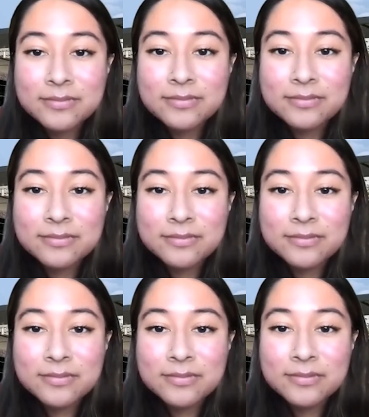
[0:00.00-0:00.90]

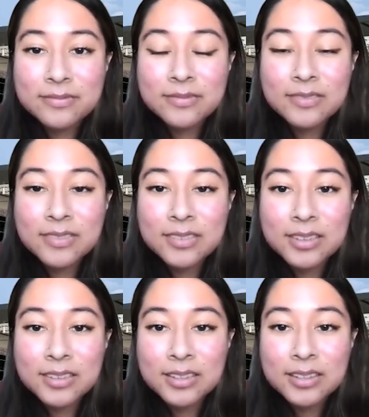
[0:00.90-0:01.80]

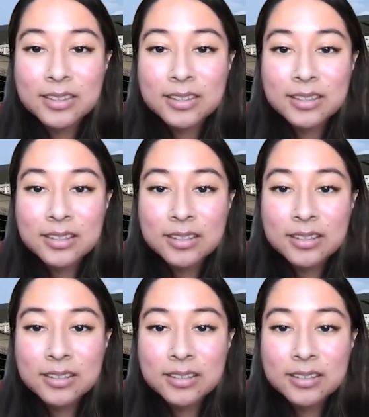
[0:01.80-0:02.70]

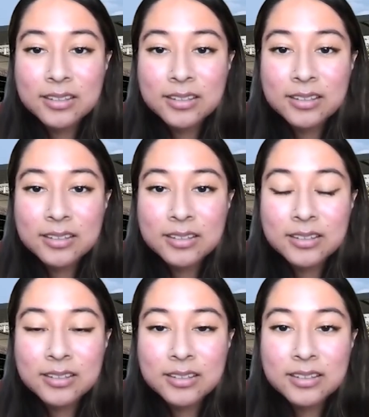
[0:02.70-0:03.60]

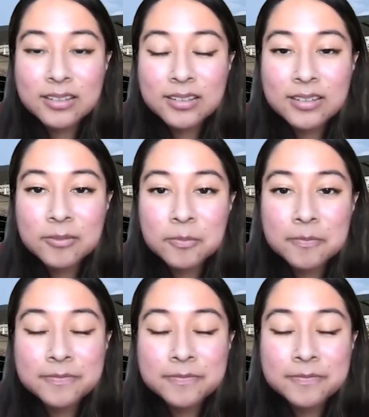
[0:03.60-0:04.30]
The person shown says nothing.